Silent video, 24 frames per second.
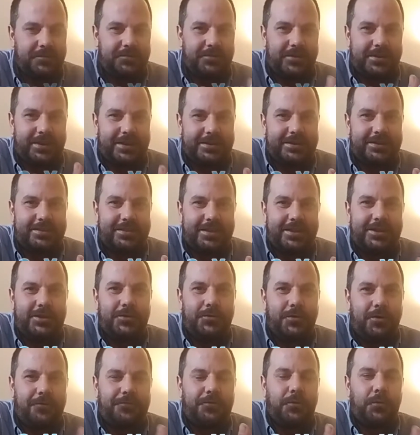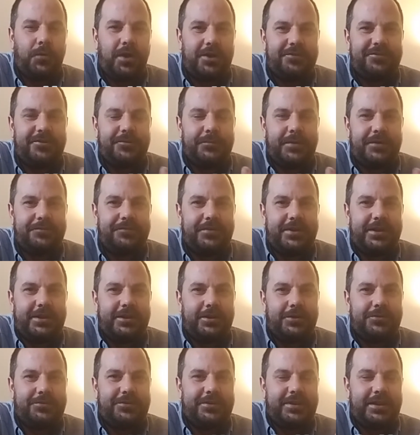So I'd like to thank you all for watching my
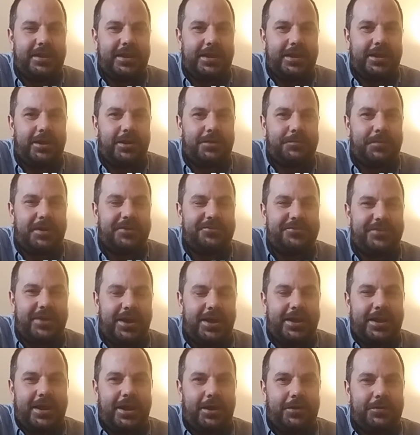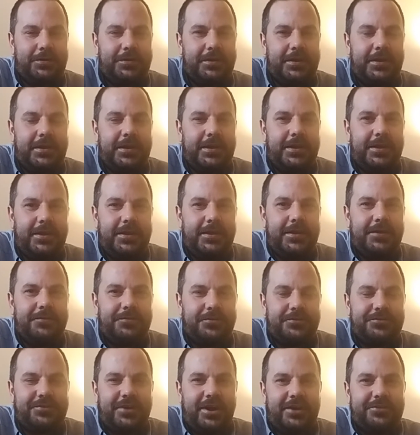video today on uh, my shout out
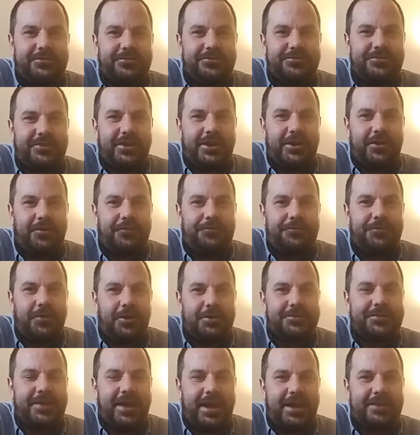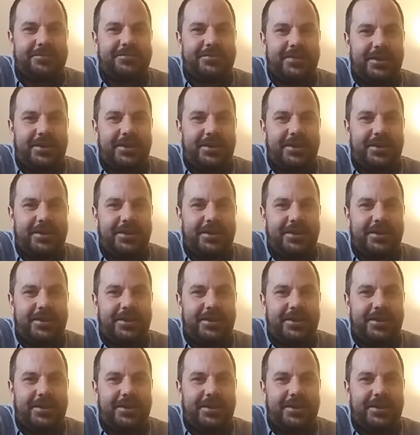for Josh's channel, Frogtac's